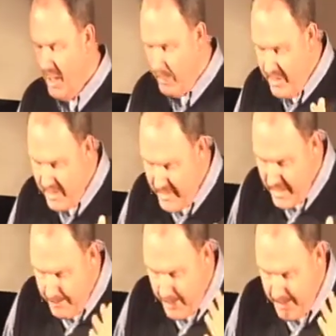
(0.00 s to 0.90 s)
When you think
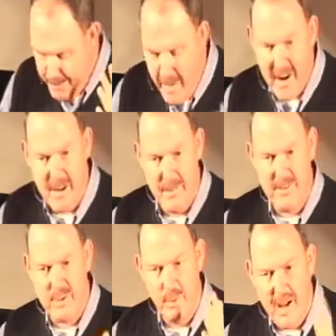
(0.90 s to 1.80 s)
about
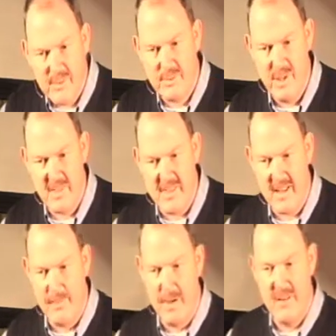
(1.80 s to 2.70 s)
Barnabas, who else do you
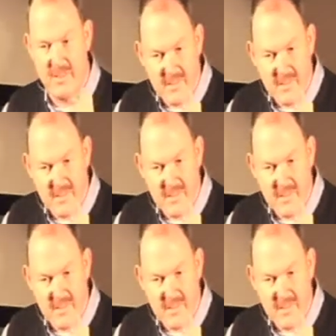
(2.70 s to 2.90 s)
think about?